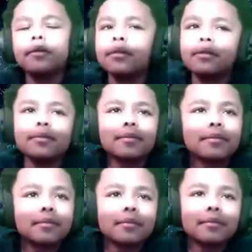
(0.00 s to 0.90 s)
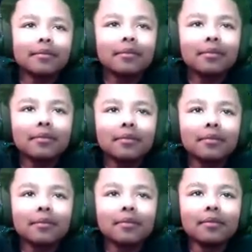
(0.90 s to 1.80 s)

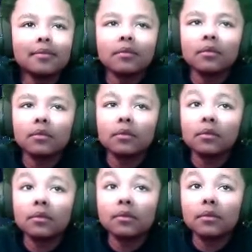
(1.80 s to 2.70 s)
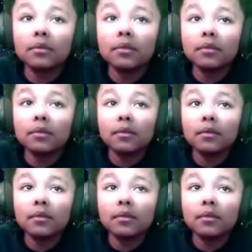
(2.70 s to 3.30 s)
[no speech]